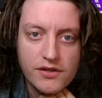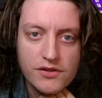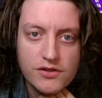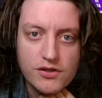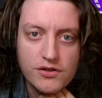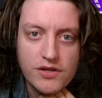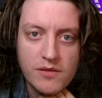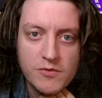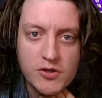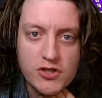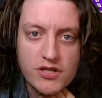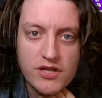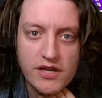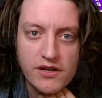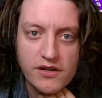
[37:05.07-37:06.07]
2 damage
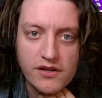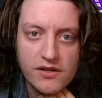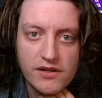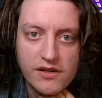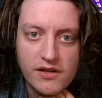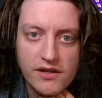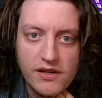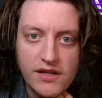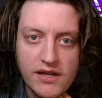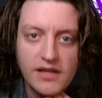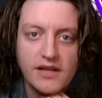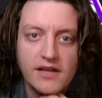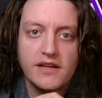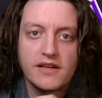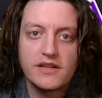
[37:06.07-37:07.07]
there,
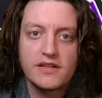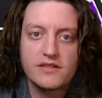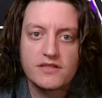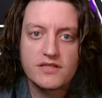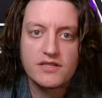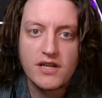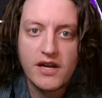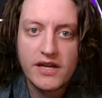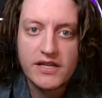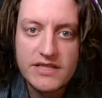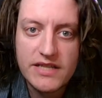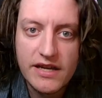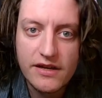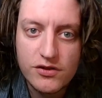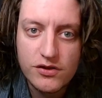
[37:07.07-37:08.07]
and knocks
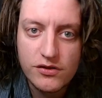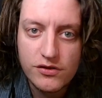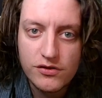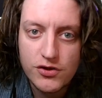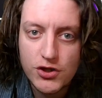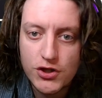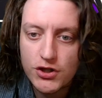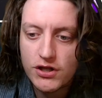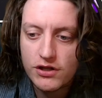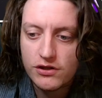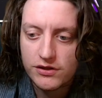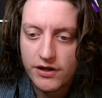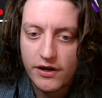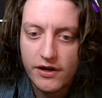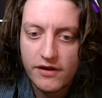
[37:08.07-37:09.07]
Count Dooku's
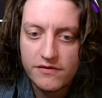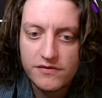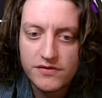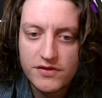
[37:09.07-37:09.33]
shield off.